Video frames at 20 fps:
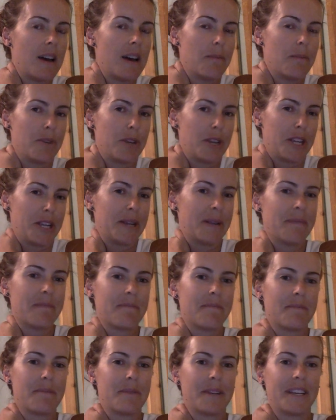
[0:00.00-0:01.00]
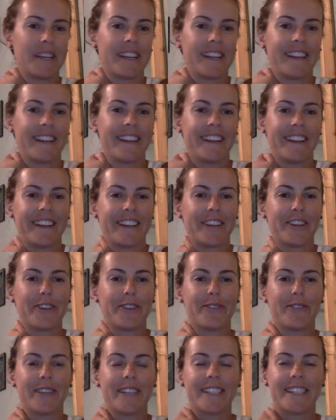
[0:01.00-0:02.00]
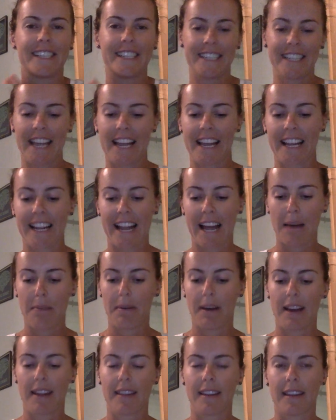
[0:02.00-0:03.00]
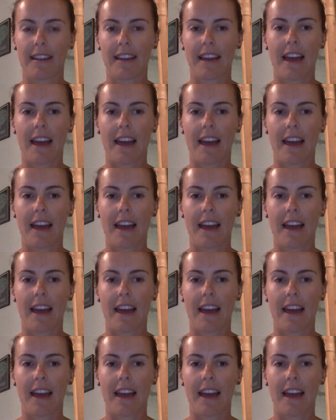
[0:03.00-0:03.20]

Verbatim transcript: Pretty, pretty good reason to take a nap, I think.